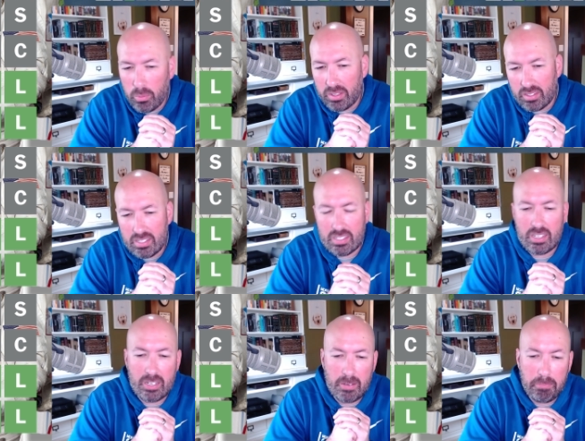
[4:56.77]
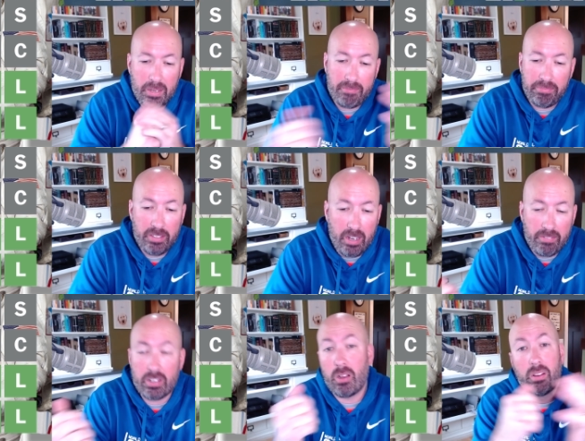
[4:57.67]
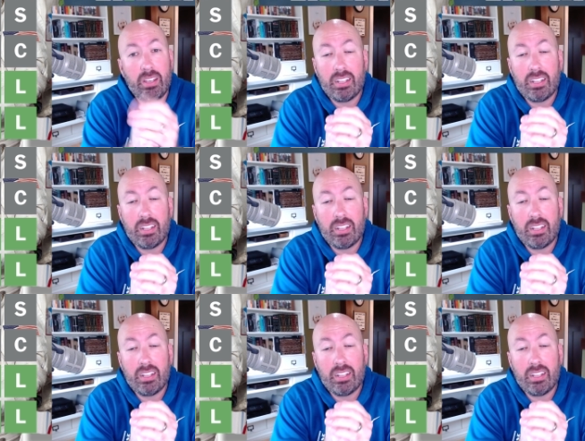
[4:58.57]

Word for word: with it, um, but you never know.